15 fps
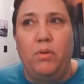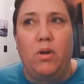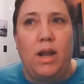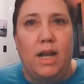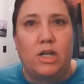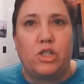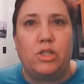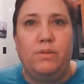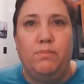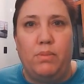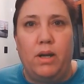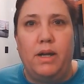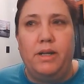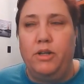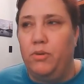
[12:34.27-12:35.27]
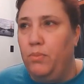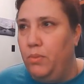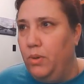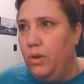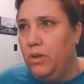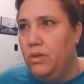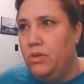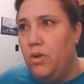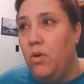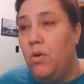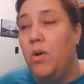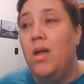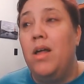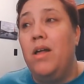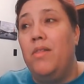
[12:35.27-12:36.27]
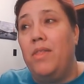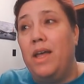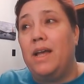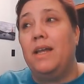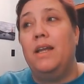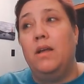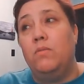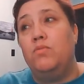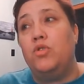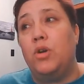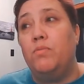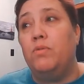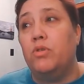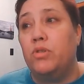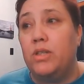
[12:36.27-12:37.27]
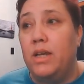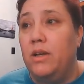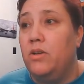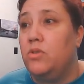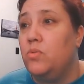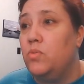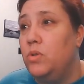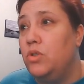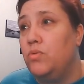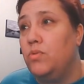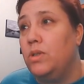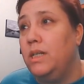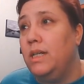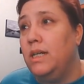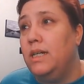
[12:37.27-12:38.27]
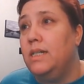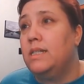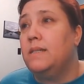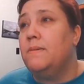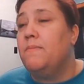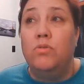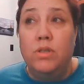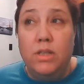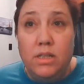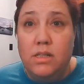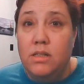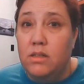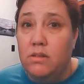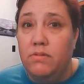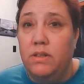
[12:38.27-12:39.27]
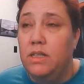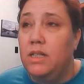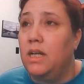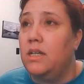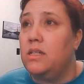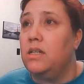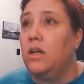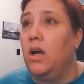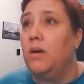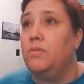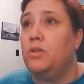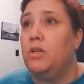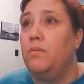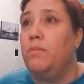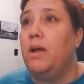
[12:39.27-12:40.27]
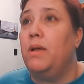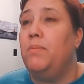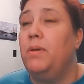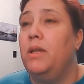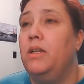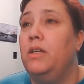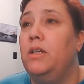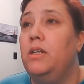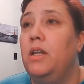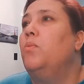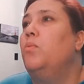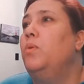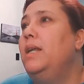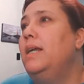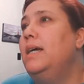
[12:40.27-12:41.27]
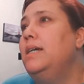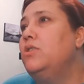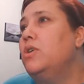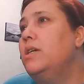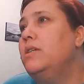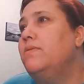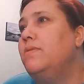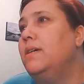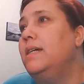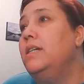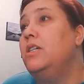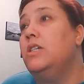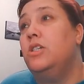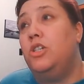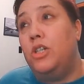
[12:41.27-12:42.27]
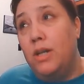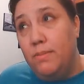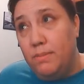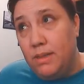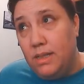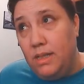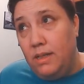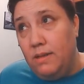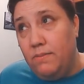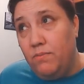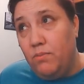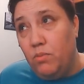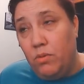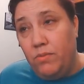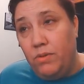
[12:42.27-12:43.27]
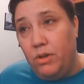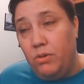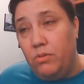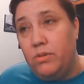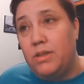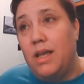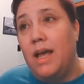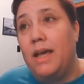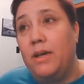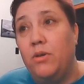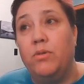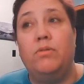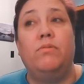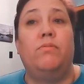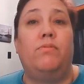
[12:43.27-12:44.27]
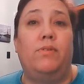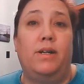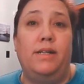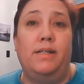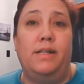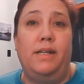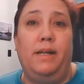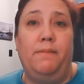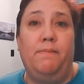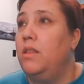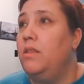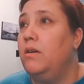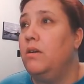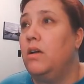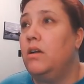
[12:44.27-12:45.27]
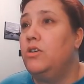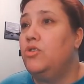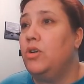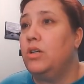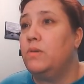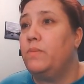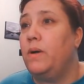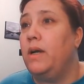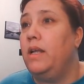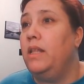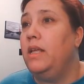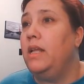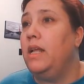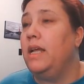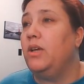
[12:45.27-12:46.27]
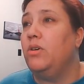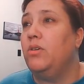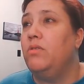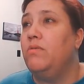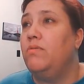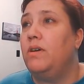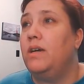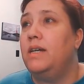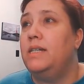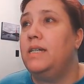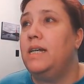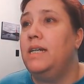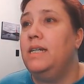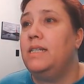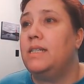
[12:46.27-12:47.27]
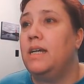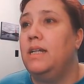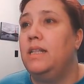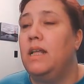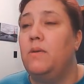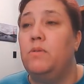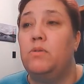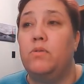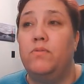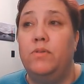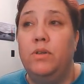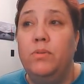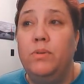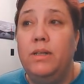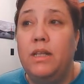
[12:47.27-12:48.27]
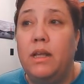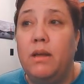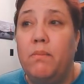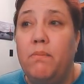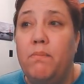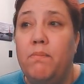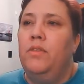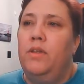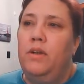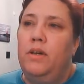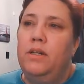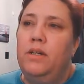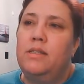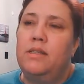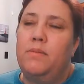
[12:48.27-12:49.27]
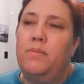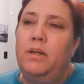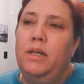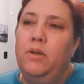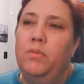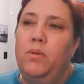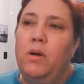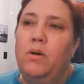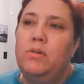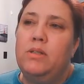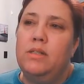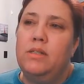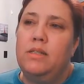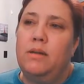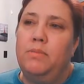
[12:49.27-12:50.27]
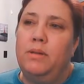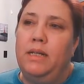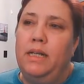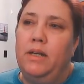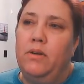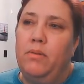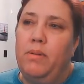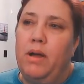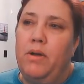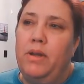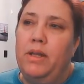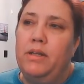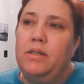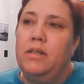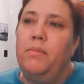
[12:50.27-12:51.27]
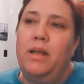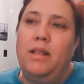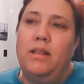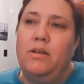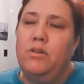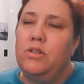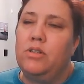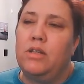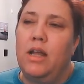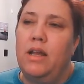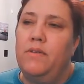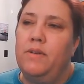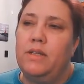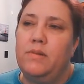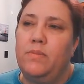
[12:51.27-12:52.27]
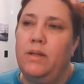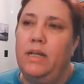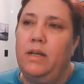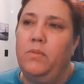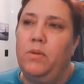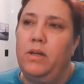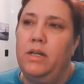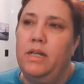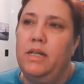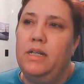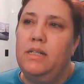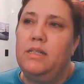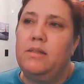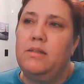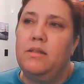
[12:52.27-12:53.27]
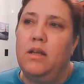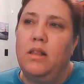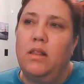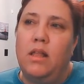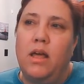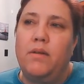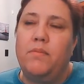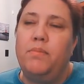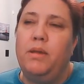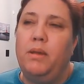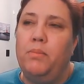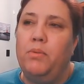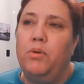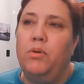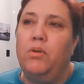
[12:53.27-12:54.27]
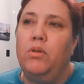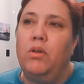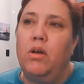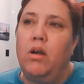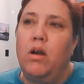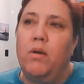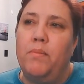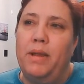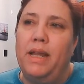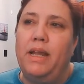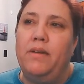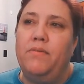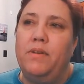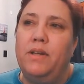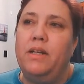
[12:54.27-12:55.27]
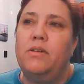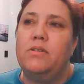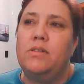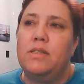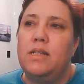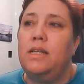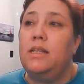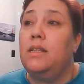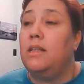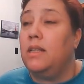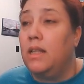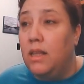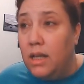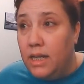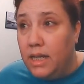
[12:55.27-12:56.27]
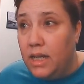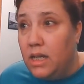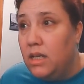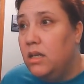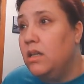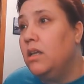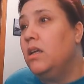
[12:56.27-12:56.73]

are actually buying your book. So that can help jump your sales, which is really nice. This is a fantastic option in my opinion. When I tried to find Gemsy reviews, I couldn't find any. They're not on Trustpilot. I couldn't find any site that was reviewing them. There is somebody who posted something here about it, and they're just kind of explaining what it is. A lot of people are making videos saying that they like it.